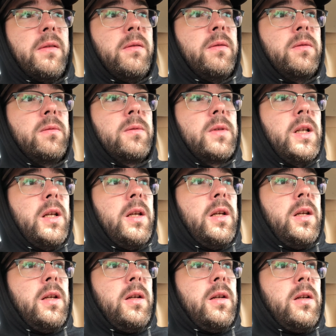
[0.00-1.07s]

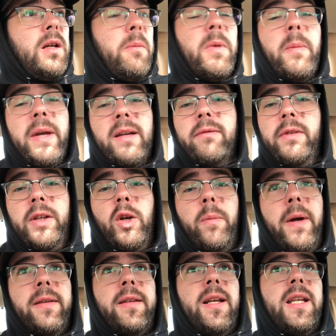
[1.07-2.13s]
I'm going to make a video
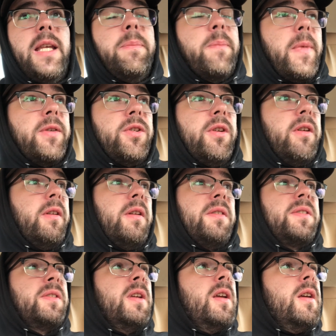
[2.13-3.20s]
about that. I keep mentioning this,